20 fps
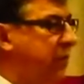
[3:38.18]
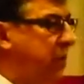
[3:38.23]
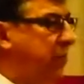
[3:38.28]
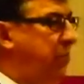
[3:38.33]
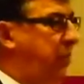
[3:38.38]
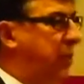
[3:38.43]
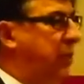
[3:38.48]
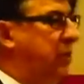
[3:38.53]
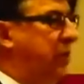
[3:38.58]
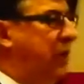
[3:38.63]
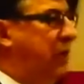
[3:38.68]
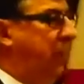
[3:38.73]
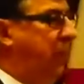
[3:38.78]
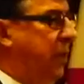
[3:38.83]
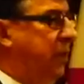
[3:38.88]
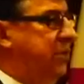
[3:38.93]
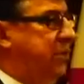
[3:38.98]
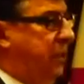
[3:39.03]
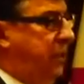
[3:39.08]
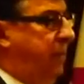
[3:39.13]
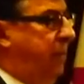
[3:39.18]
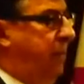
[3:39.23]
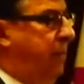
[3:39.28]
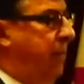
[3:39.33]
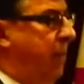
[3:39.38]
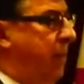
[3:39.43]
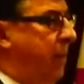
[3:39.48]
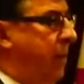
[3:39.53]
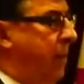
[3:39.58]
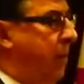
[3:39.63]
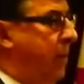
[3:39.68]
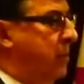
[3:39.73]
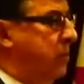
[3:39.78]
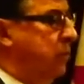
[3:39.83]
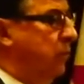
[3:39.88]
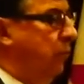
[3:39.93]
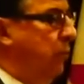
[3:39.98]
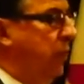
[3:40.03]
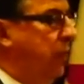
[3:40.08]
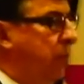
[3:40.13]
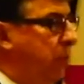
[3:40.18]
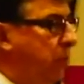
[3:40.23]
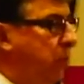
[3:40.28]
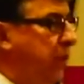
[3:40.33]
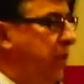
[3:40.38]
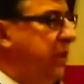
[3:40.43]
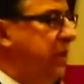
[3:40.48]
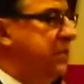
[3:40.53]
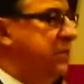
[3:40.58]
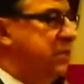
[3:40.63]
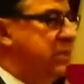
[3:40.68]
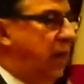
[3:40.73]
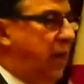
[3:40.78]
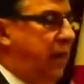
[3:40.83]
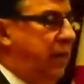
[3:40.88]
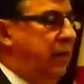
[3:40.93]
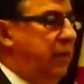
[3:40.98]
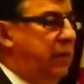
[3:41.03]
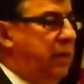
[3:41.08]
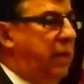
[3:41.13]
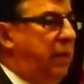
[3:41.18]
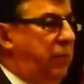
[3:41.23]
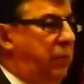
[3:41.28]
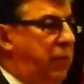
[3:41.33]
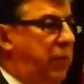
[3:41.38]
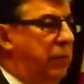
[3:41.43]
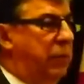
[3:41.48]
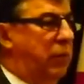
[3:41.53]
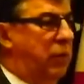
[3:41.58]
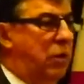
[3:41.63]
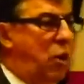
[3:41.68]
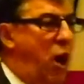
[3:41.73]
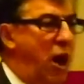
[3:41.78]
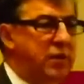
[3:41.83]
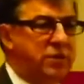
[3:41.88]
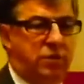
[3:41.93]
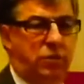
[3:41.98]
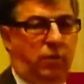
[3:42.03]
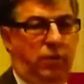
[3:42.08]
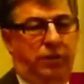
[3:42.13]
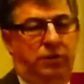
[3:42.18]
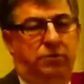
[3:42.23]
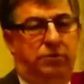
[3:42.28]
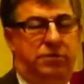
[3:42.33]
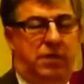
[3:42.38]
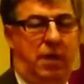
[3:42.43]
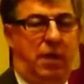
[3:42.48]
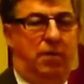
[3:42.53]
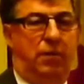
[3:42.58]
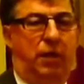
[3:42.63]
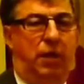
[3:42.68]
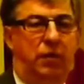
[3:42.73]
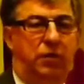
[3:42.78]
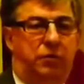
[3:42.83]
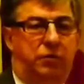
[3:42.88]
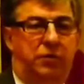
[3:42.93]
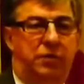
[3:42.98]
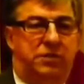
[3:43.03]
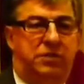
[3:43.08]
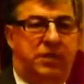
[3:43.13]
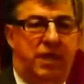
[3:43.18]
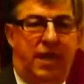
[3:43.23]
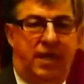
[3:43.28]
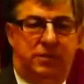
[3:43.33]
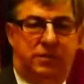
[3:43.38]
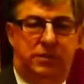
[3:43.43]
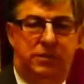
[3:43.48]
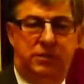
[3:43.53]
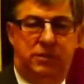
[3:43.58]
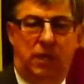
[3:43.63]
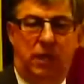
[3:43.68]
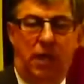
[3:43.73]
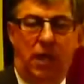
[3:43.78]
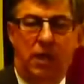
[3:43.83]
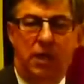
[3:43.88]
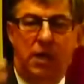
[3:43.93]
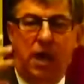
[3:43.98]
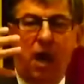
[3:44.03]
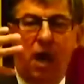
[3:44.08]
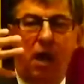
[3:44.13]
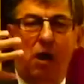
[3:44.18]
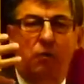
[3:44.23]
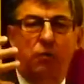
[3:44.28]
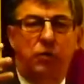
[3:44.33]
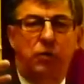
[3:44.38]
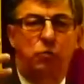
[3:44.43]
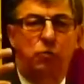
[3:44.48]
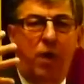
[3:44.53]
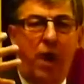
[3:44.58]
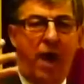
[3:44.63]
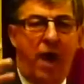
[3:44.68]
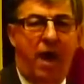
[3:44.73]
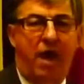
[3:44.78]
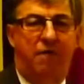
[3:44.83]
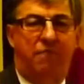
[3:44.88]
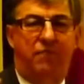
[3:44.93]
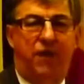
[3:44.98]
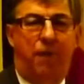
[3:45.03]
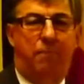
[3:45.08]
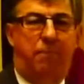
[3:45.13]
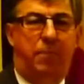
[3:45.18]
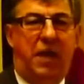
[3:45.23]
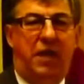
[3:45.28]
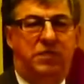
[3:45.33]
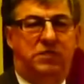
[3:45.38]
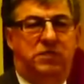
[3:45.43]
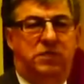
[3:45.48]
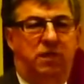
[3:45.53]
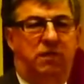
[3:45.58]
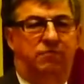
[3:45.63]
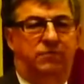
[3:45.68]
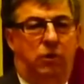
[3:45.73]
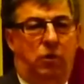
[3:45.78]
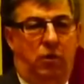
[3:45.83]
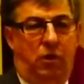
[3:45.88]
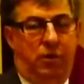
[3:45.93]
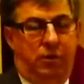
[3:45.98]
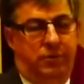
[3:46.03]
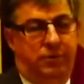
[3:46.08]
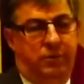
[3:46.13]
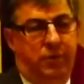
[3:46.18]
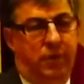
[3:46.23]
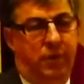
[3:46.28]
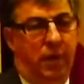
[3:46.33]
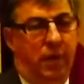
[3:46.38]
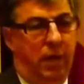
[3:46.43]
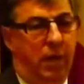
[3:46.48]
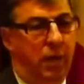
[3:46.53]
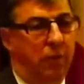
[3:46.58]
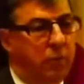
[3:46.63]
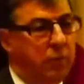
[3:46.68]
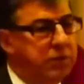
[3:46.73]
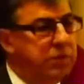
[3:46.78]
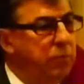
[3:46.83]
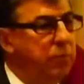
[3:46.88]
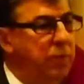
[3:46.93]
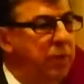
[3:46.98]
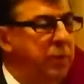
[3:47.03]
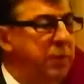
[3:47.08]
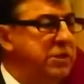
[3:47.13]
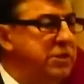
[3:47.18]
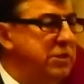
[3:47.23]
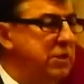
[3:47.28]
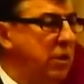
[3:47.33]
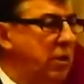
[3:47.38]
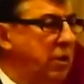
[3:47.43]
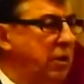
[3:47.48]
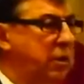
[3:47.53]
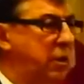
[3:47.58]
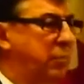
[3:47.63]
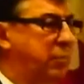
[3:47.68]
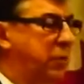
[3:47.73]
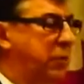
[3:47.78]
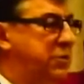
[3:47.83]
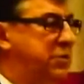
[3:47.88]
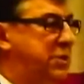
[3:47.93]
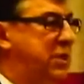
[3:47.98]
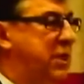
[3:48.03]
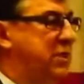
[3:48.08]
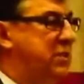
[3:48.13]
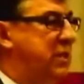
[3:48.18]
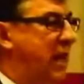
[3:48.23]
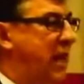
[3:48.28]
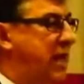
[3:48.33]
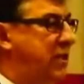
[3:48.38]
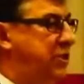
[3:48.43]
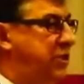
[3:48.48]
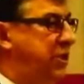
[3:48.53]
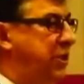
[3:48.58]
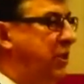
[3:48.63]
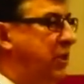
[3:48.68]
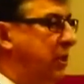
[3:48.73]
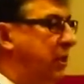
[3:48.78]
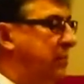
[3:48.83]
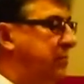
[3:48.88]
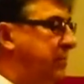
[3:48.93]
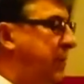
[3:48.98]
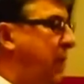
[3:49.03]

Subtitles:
and building a budget. So we decided that we were not going to increase taxes. Now you have a base of dollars. When we started the process last year,